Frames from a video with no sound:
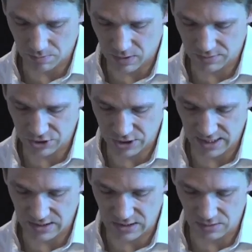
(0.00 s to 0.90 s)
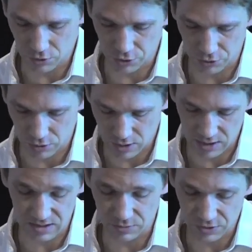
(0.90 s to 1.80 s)
published a similar, group, uh,
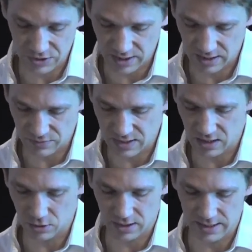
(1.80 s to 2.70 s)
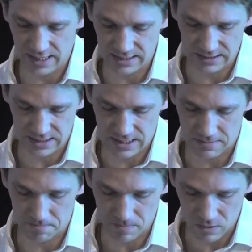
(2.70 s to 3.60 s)
similar study that was kind of looking at
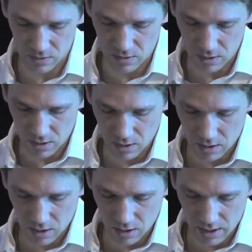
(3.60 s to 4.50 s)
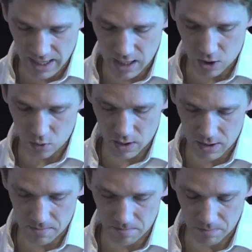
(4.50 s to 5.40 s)
um, how,
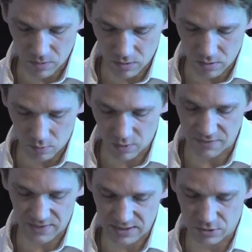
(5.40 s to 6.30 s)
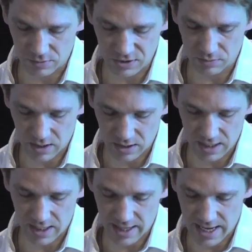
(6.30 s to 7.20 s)
um, what effect neuromuscular
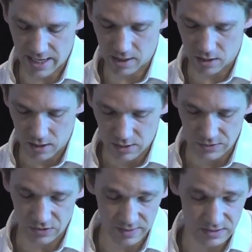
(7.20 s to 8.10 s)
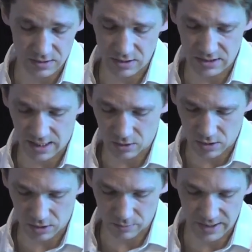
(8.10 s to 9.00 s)
blockade had. So basically a title
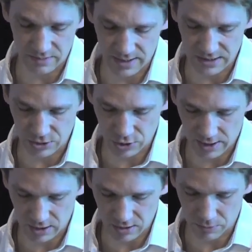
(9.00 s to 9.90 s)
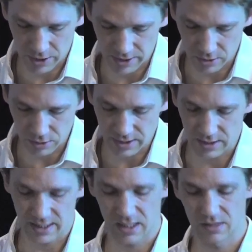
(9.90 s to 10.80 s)
called Randomized Trial Comparing Early and
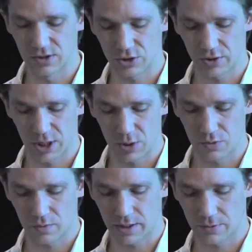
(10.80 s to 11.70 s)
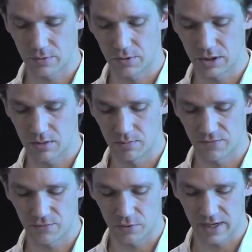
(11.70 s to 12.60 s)
Late Administration with Rocuronium
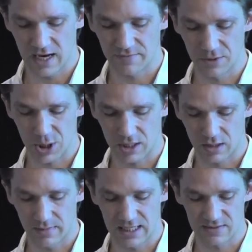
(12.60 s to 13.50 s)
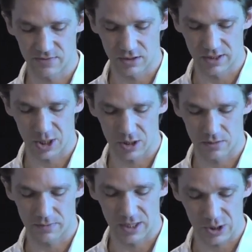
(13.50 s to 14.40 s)
Before and After Checking Mask Ventilation
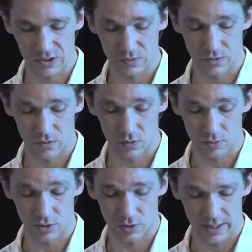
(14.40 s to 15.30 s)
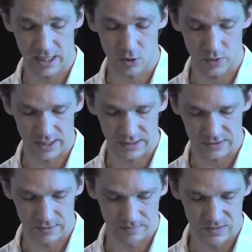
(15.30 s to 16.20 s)
in Patients with Normal
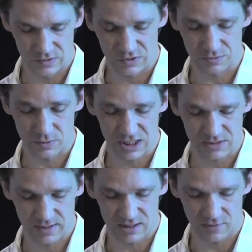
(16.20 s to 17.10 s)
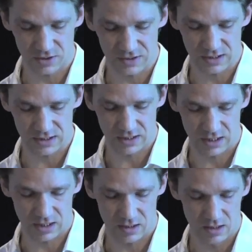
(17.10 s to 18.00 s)
Airways. So it was a prospective
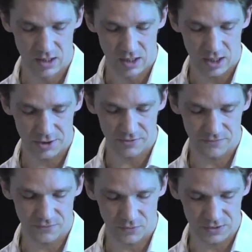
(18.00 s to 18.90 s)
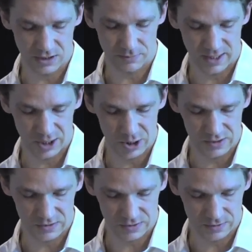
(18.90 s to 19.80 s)
RCT, 114
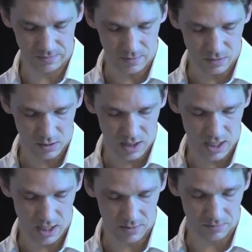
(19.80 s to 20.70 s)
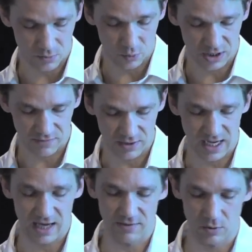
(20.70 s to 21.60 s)
patients, um, were given
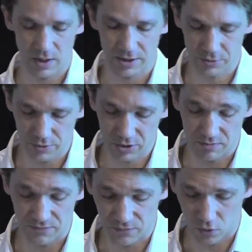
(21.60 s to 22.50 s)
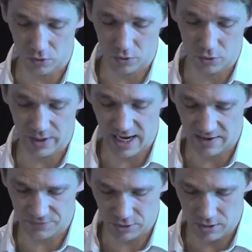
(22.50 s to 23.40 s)
IV rocuronium before or
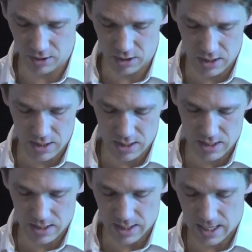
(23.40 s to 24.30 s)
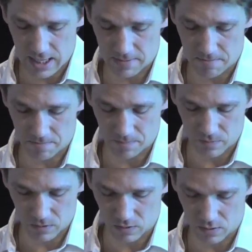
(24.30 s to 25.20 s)
after. Um,
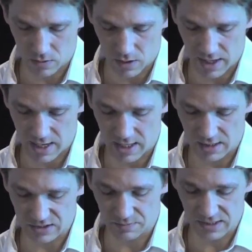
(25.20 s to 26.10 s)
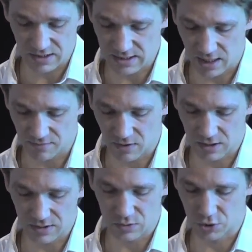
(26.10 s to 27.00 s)
and basically tidal
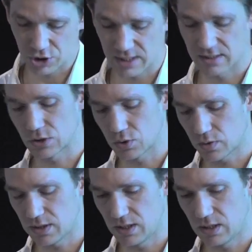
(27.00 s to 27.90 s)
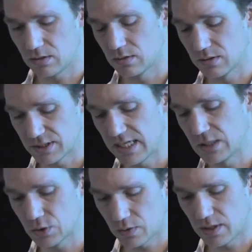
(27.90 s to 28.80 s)
volumes were checked at 20 or
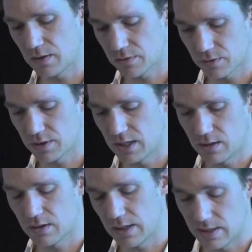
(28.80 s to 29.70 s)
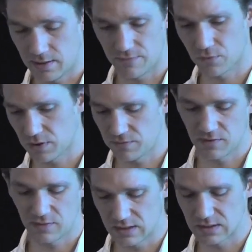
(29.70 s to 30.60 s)
10, 20, 30, and 40,
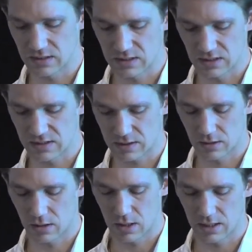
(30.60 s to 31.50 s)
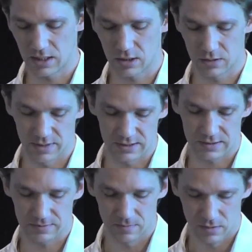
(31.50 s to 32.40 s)
50, and 60 second uh, increments.